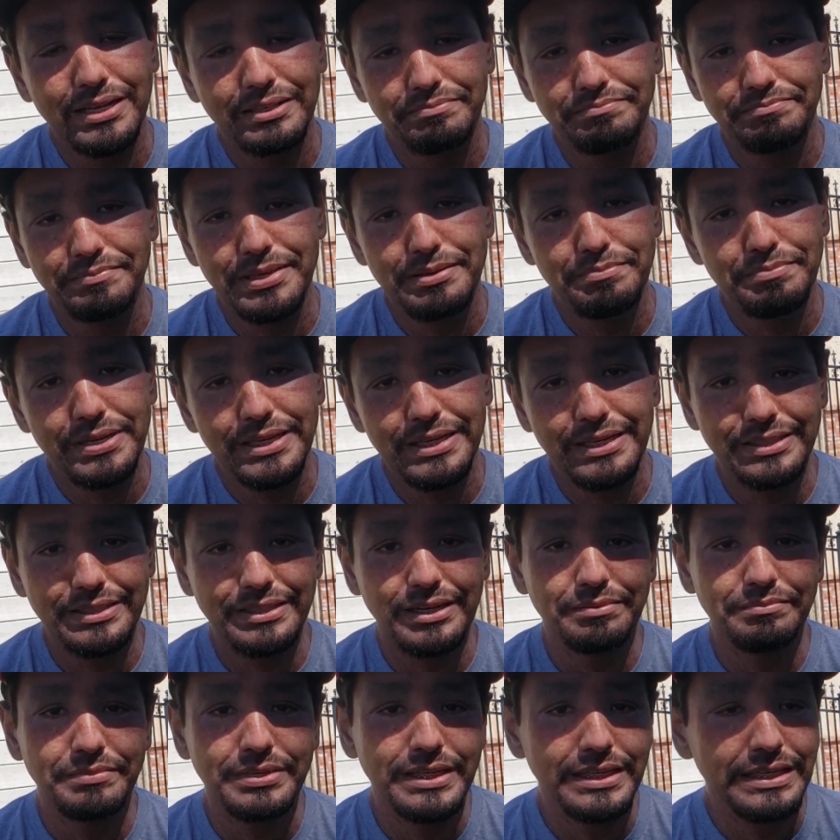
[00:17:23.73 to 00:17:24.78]
me being a
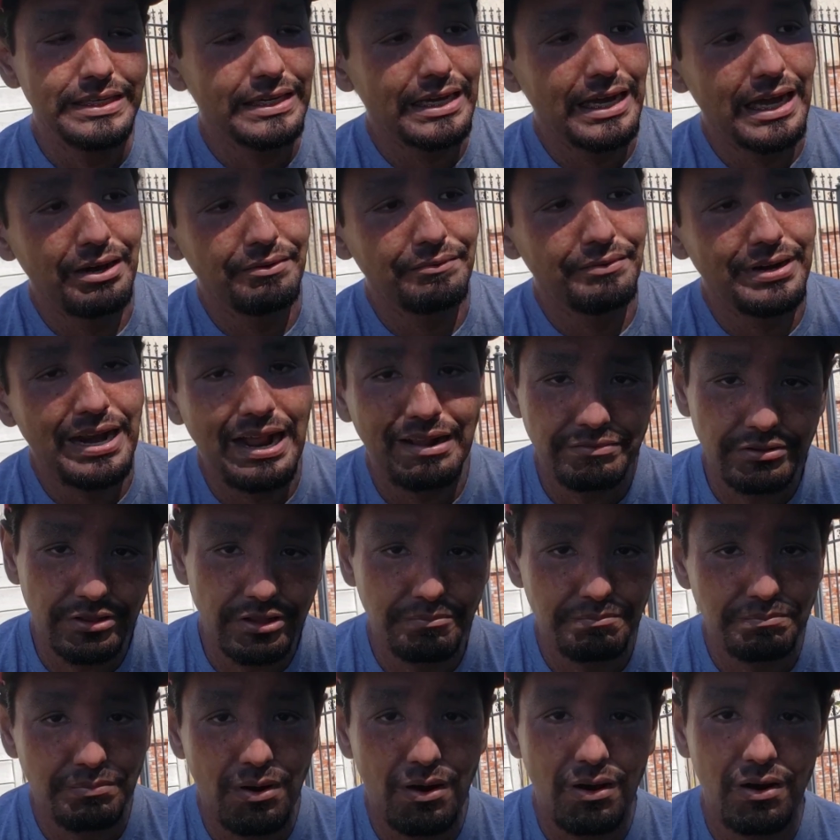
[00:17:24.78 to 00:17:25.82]
dummy, I went after the
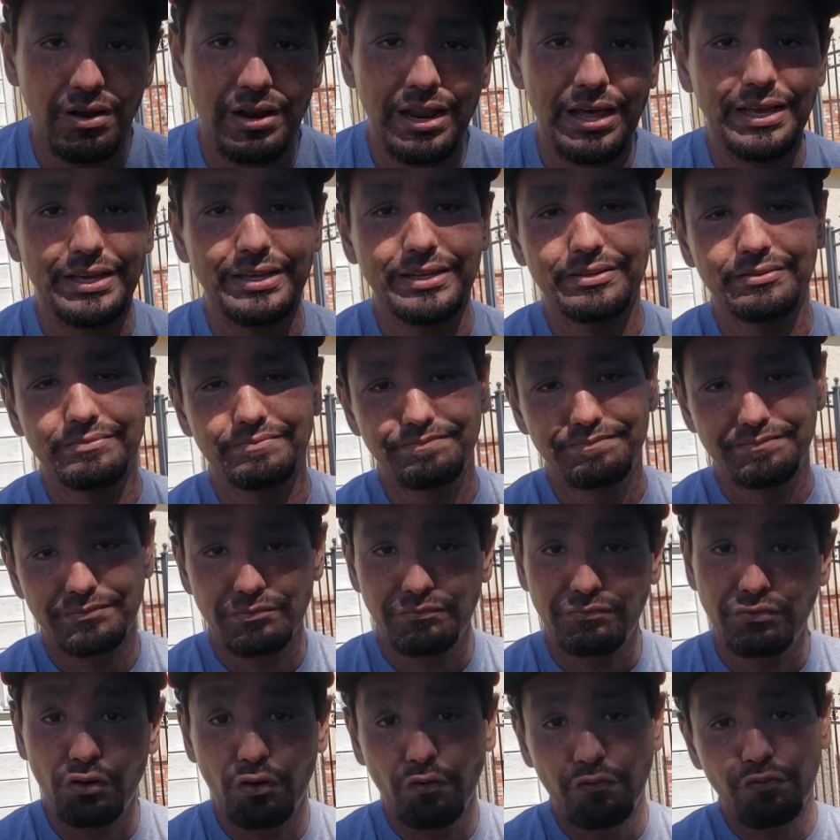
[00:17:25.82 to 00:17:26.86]
ball like
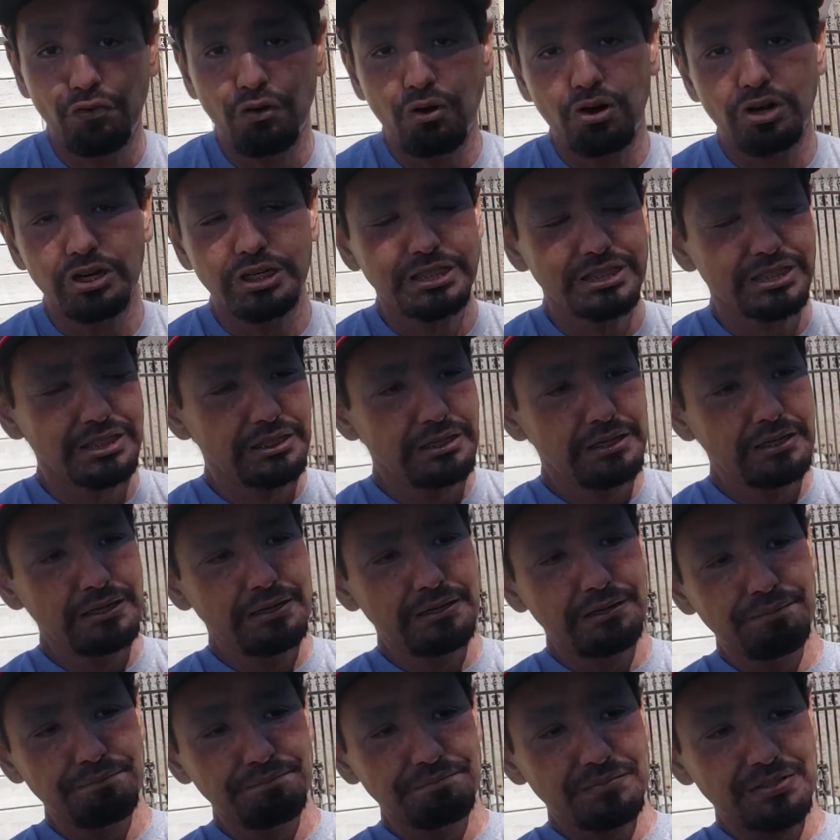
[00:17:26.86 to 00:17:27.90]
full force,
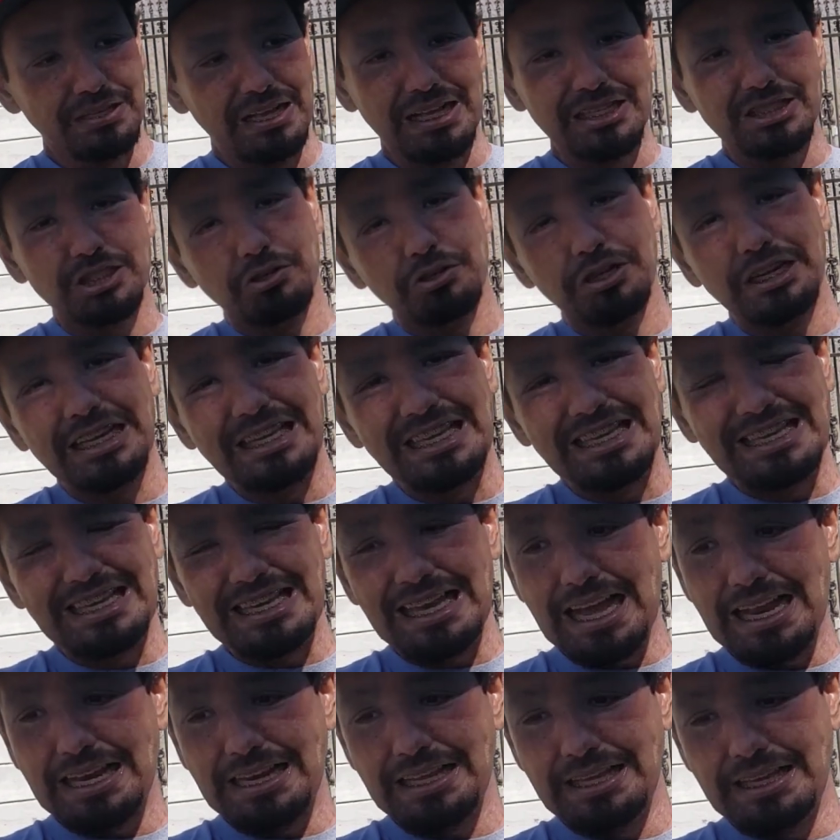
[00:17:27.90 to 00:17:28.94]
and so did he,
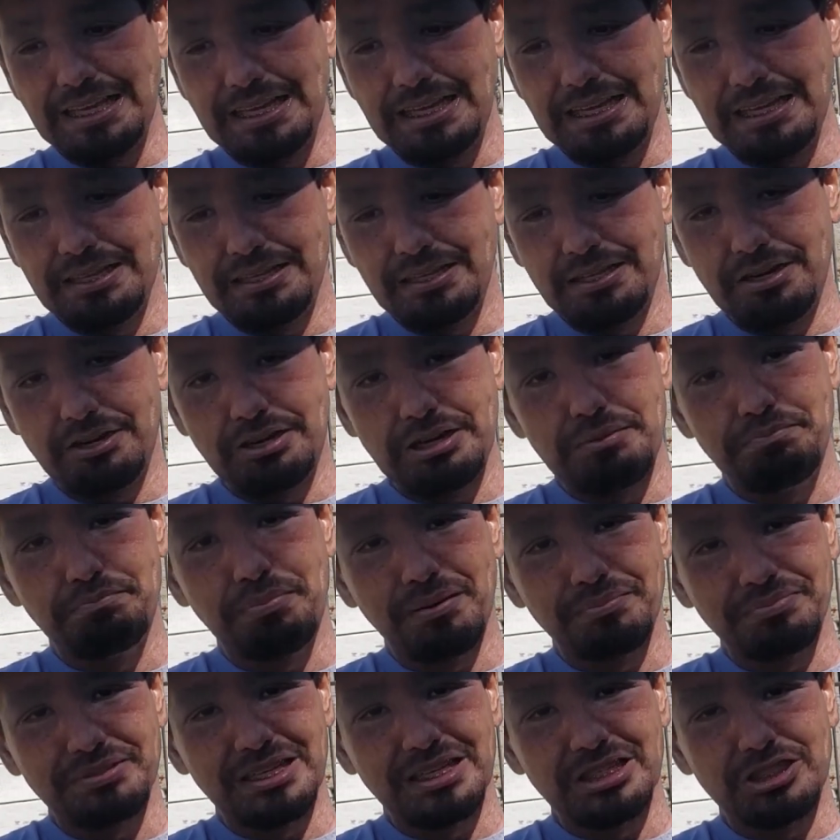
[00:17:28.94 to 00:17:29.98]
and he literally
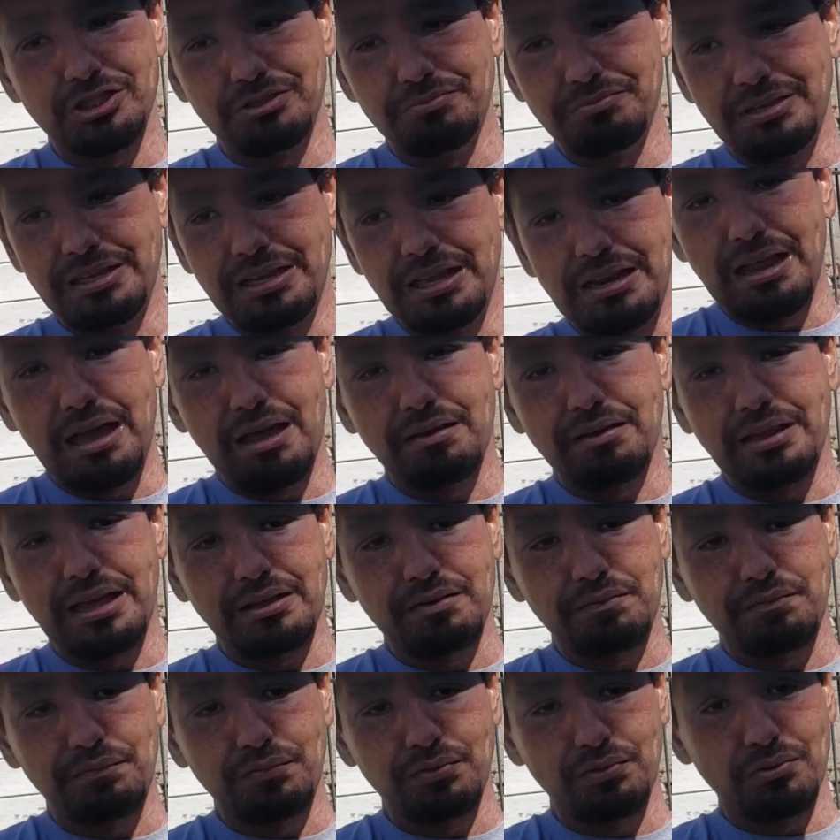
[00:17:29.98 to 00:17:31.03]
bumped into me, and I like
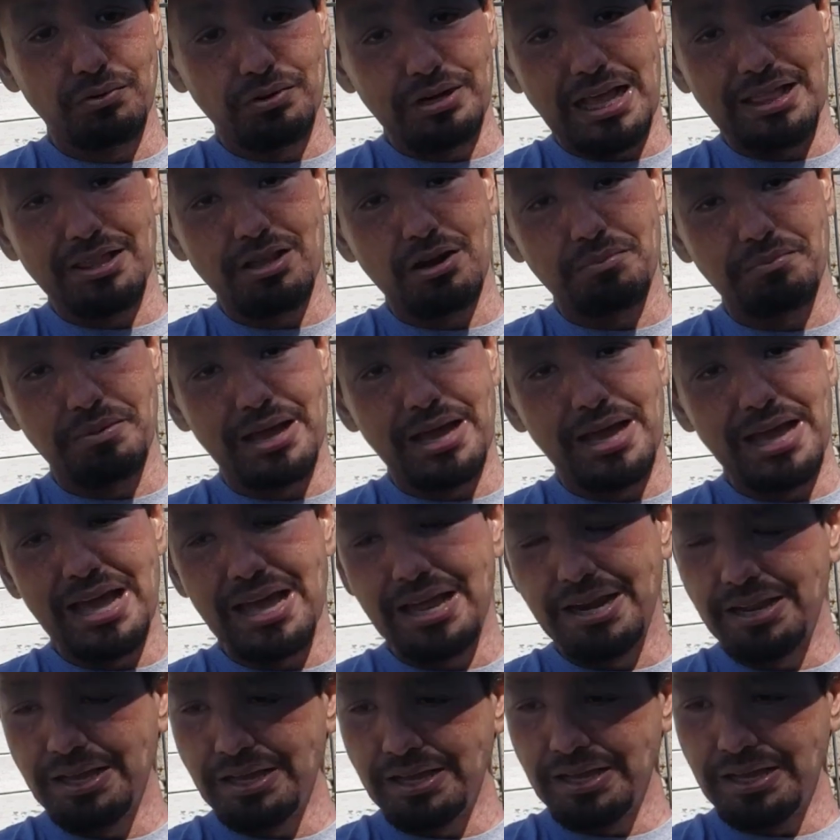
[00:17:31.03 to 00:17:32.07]
flew and landed on my
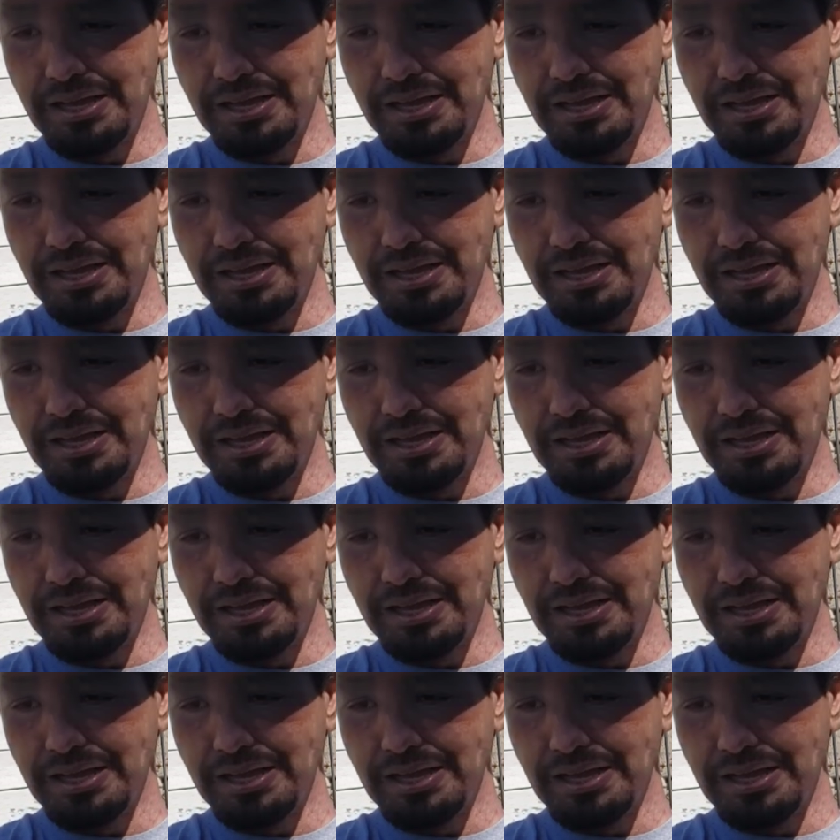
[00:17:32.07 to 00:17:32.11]
head,